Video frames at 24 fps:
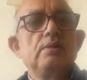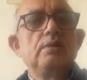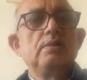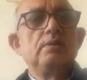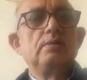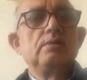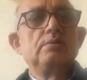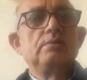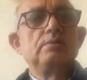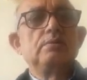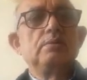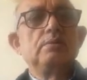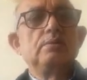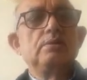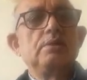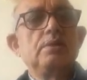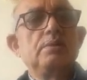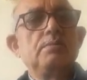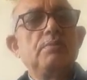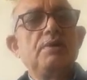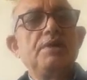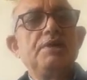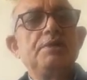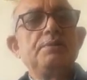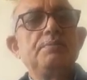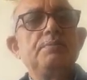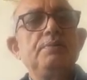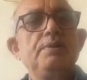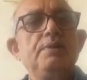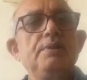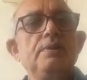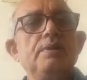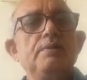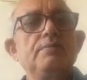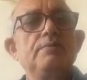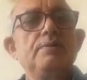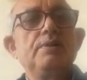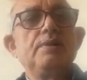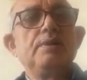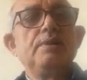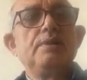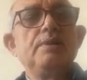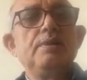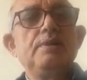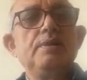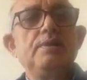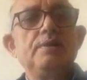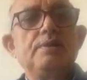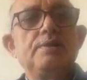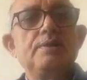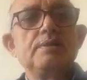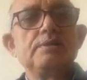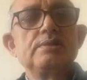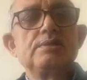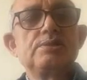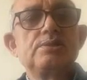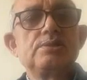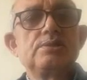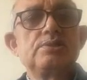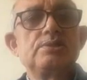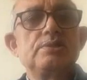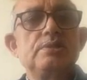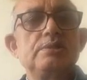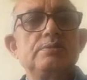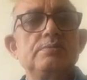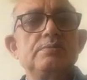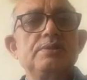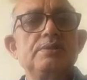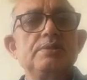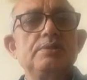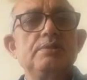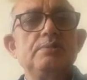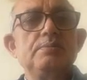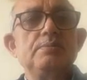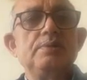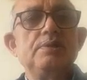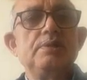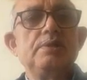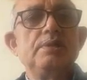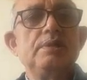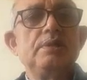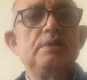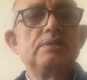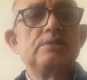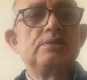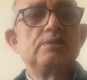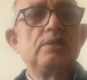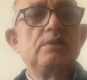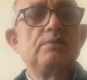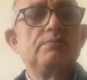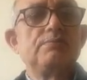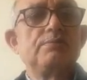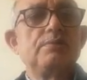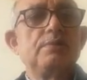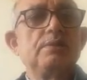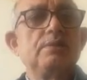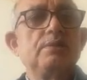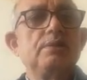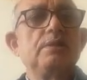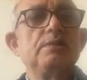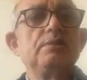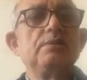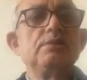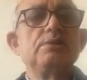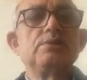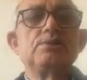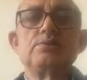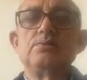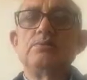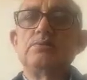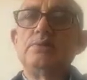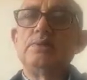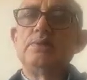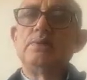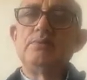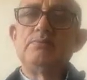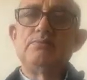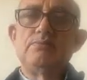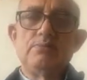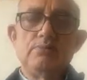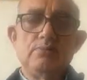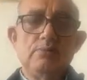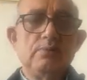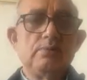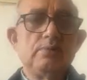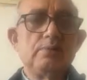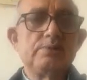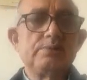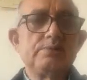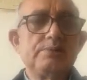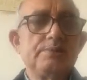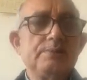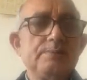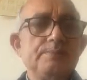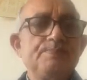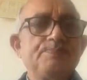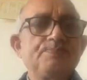There might be a very intense statement in the beginning itself, and then the story unfolds.